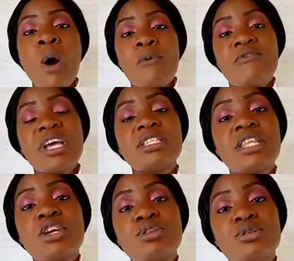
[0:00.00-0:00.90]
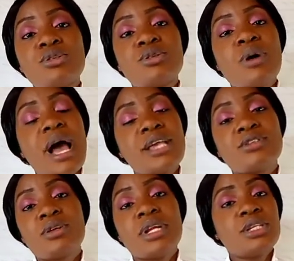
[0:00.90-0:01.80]
first thing you should do,
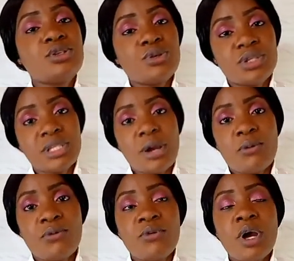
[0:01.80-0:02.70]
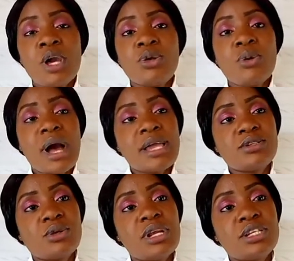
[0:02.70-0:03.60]
isolate yourself. You
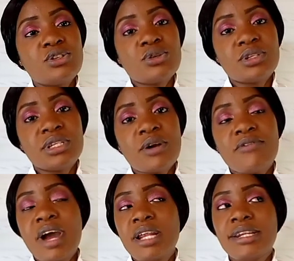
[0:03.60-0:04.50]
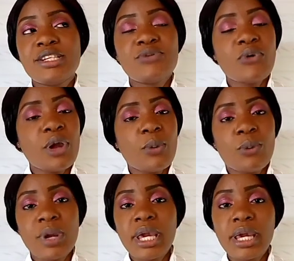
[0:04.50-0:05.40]
isolate yourself at least for a
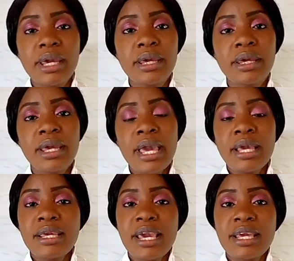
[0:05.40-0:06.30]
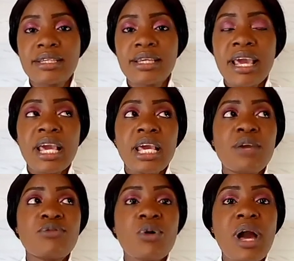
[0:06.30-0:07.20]
week. Yes,
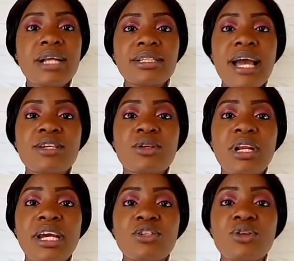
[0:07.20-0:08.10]
if you can't isolate